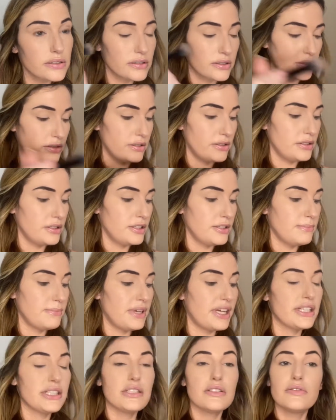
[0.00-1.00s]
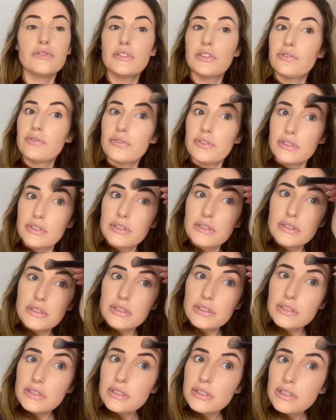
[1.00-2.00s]
Not a massive difference.
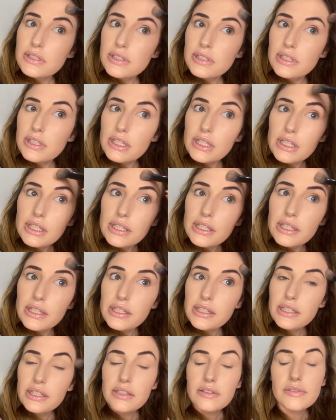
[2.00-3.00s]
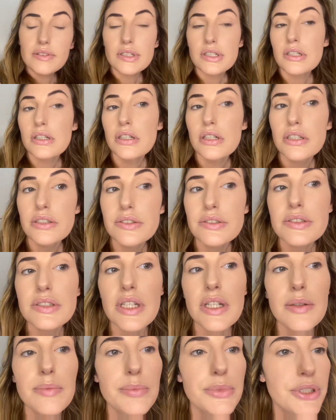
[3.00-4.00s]
And even close
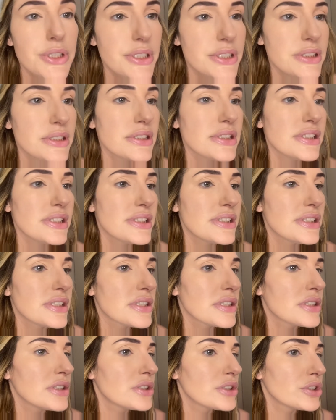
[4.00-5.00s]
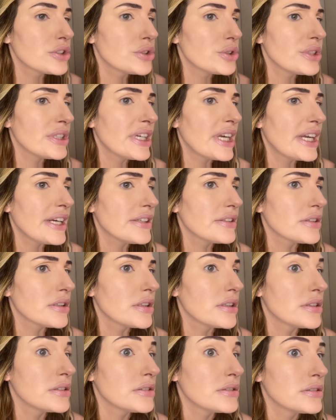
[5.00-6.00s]
up, you can see it doesn't look too caked
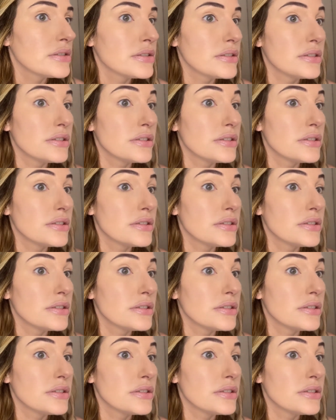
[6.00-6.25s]
on.